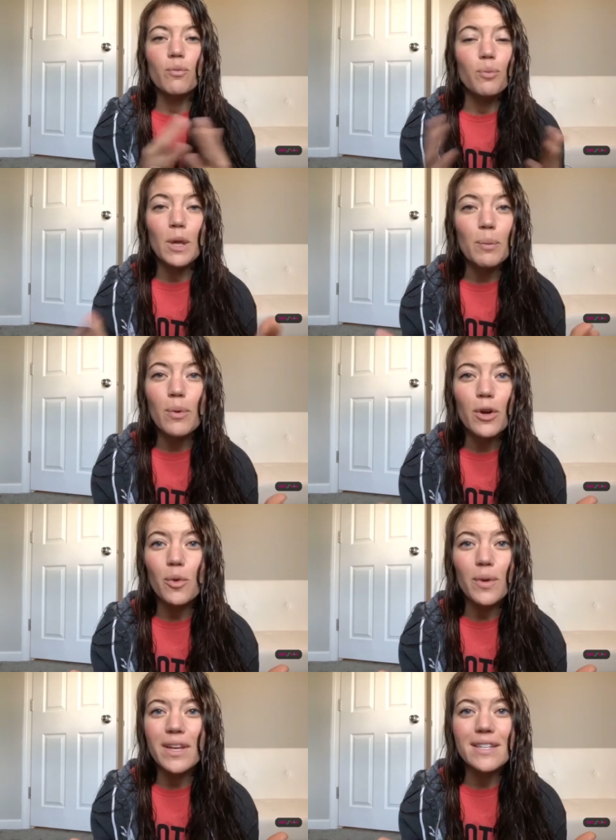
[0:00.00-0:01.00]
people
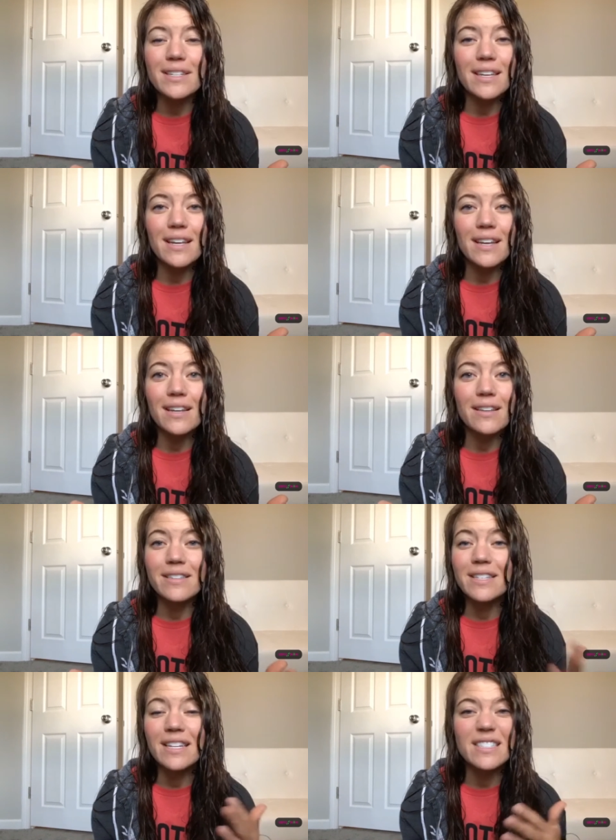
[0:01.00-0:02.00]
aren't willing to get
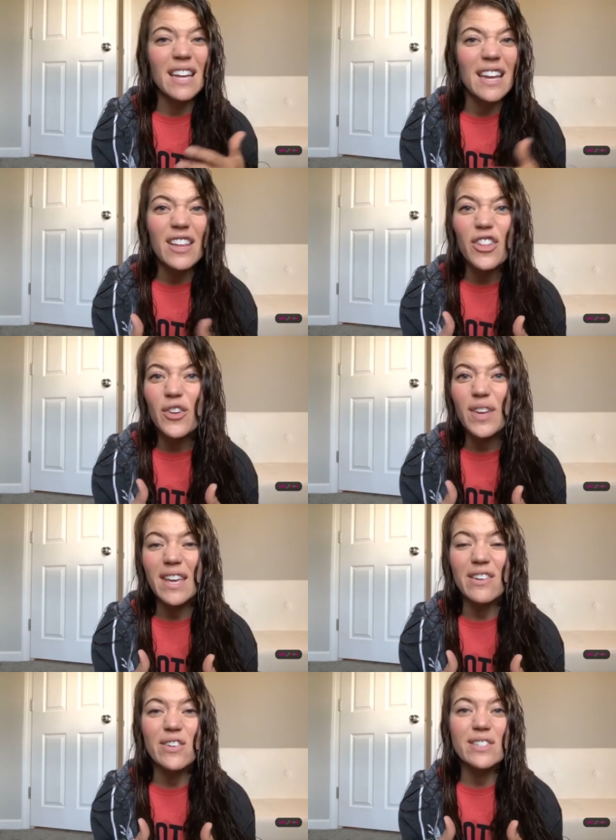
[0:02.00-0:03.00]
to dig in their
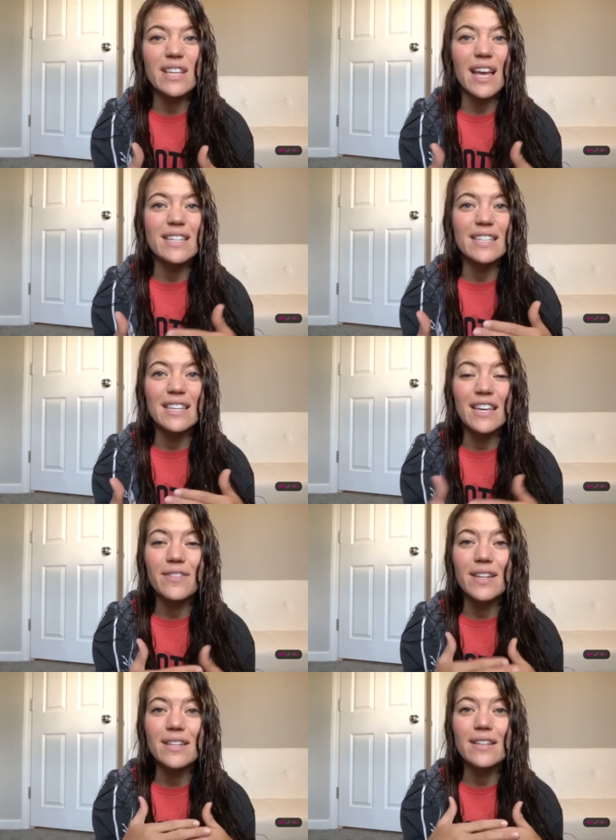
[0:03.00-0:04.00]
heels and to give
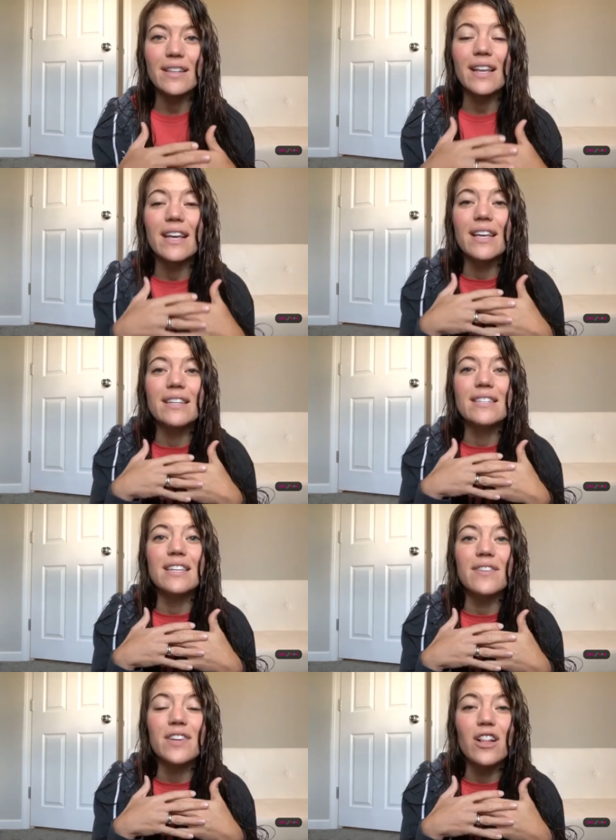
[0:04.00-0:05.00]
it like to
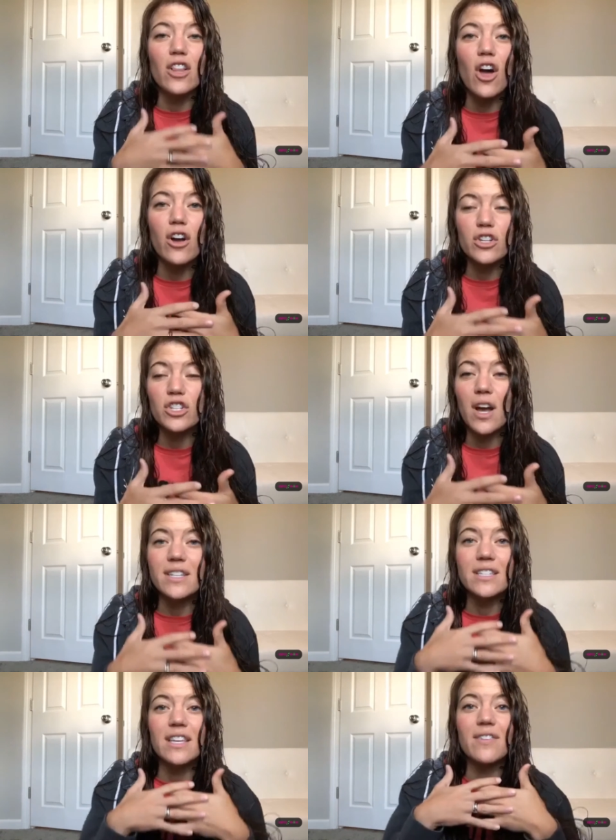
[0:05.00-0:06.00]
give it a long
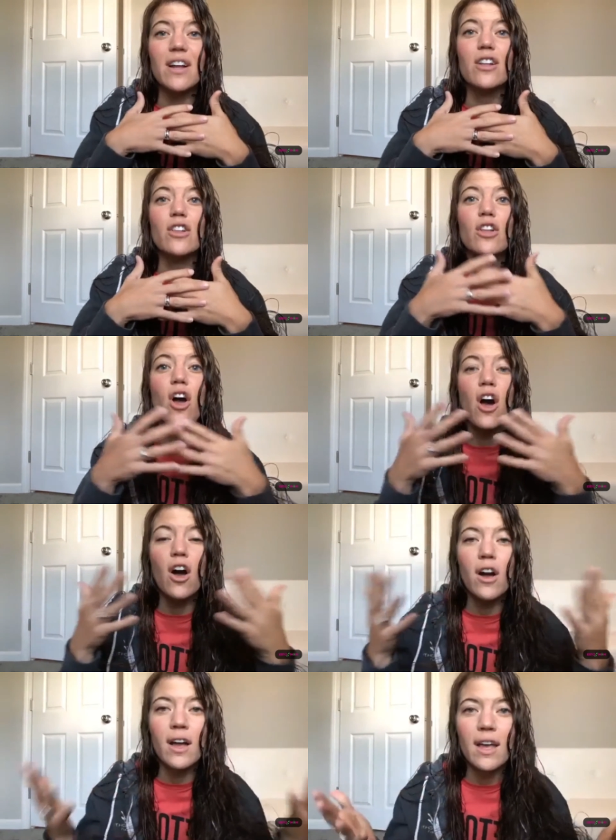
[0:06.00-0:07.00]
shot to give it a
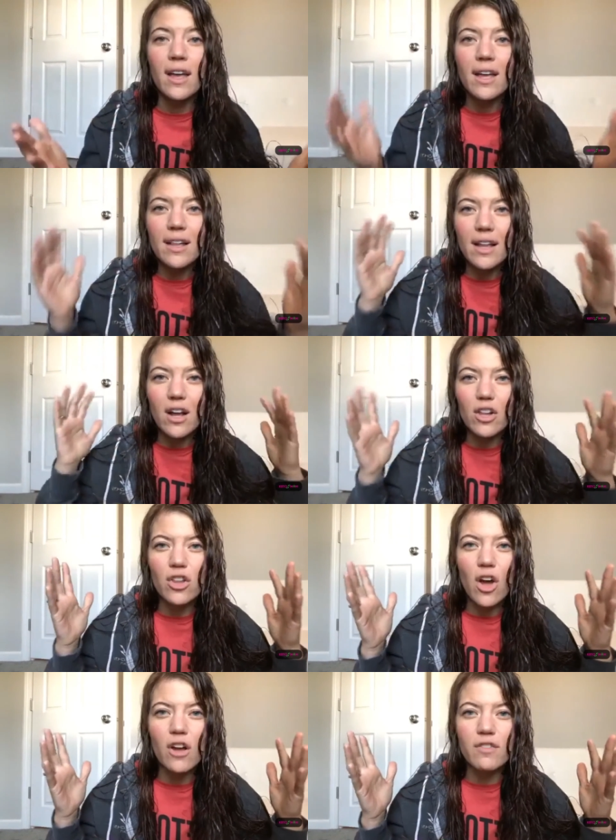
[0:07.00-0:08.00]
long like a
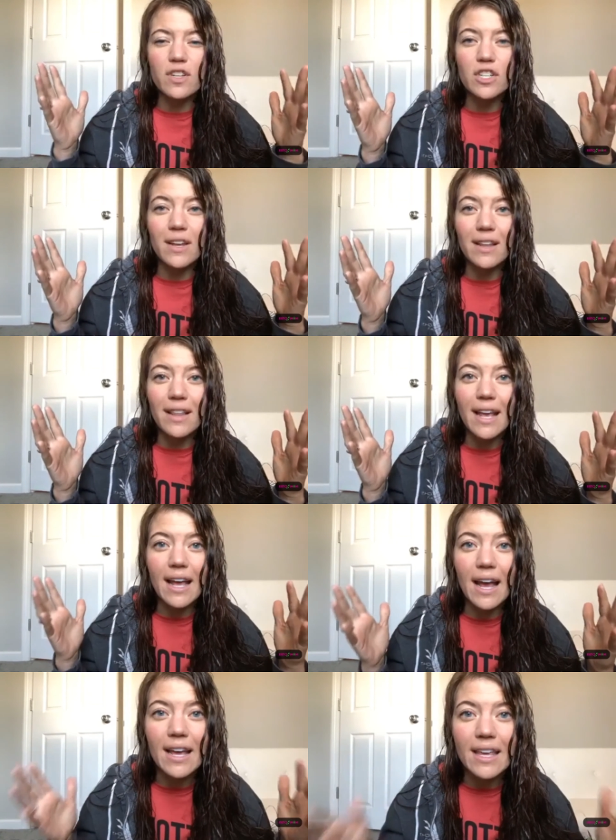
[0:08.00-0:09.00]
long vision
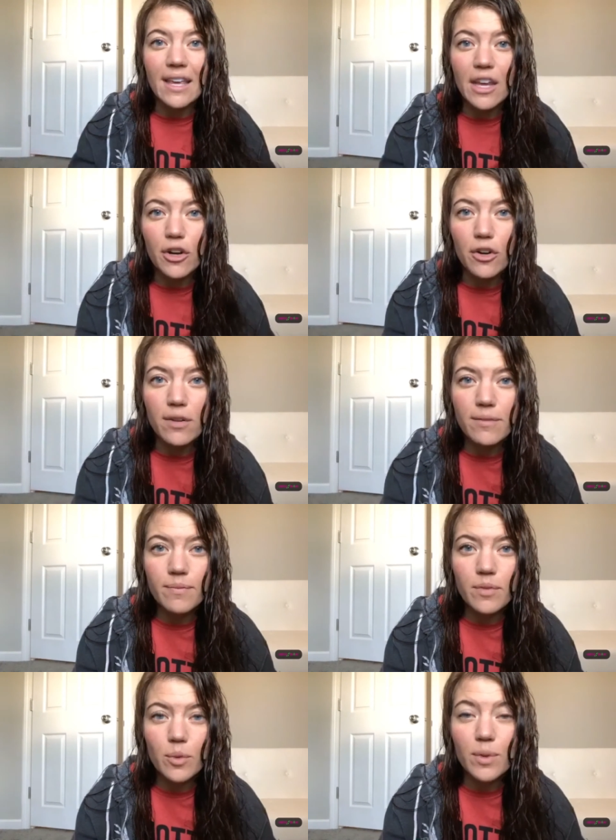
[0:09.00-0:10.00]
like a year
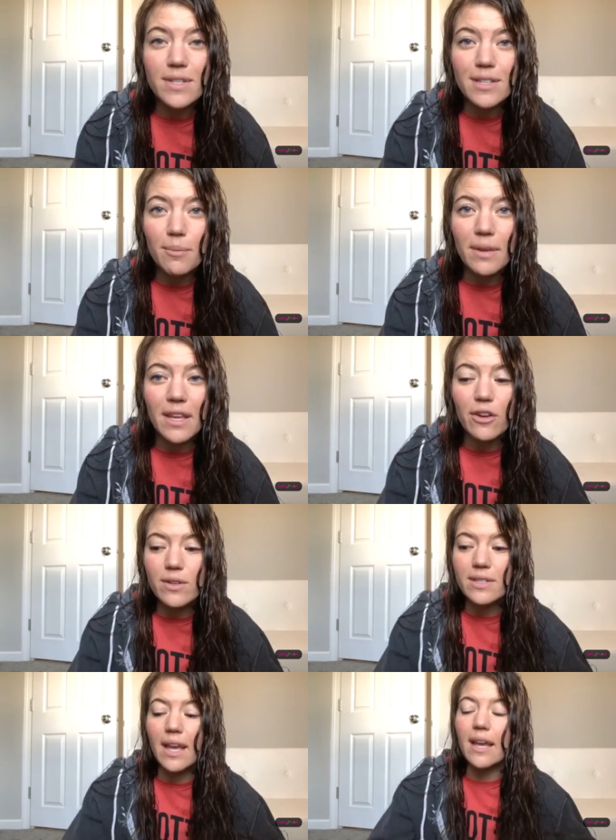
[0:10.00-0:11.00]
when somebody
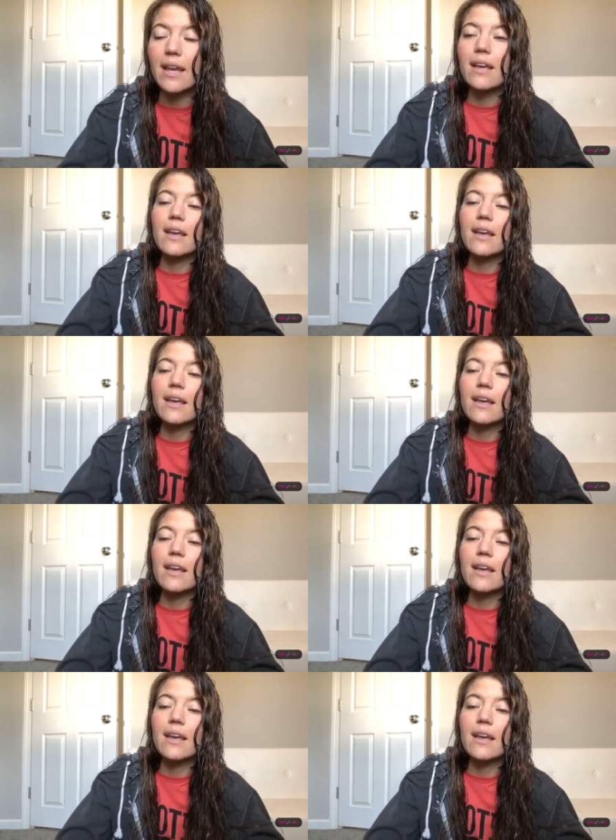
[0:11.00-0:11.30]
hears like